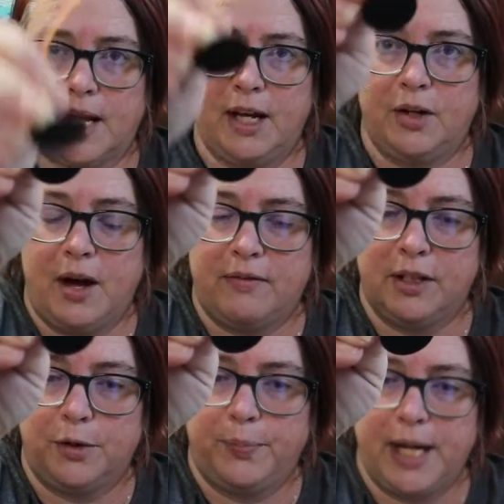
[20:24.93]
and you have a
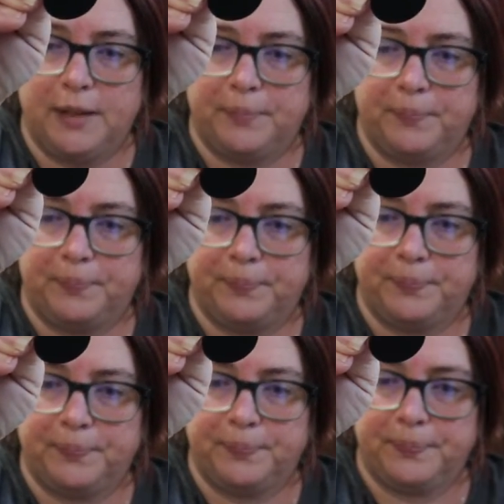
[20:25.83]
little button.
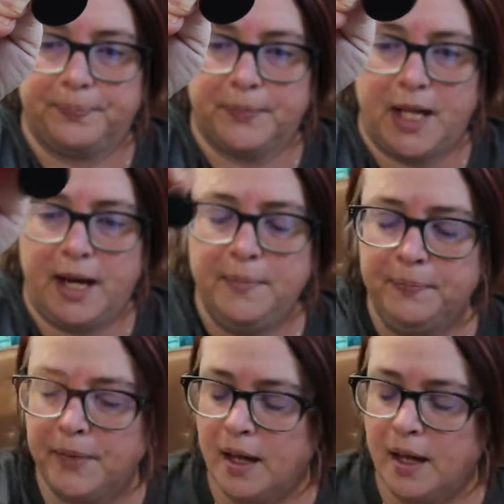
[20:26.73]
Okay,